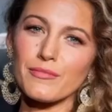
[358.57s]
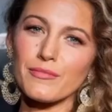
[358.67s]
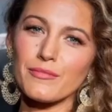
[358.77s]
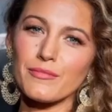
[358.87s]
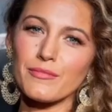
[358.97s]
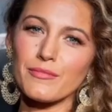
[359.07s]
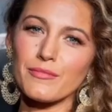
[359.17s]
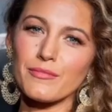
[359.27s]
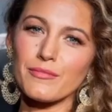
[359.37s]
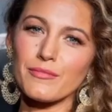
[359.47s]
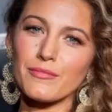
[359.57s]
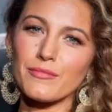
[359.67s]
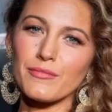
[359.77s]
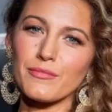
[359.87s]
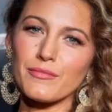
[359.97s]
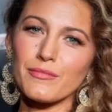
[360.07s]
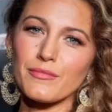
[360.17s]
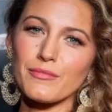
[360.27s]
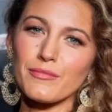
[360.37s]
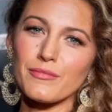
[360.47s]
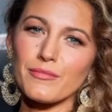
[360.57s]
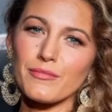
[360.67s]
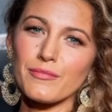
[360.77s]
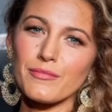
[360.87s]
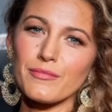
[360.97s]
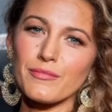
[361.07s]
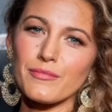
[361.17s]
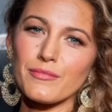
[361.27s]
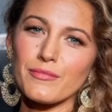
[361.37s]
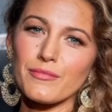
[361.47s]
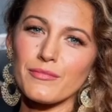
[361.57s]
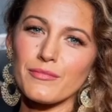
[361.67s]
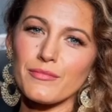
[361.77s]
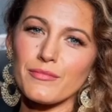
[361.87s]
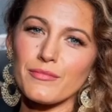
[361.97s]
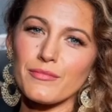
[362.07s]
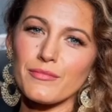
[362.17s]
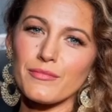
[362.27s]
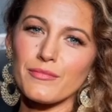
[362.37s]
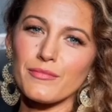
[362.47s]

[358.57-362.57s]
(not speaking)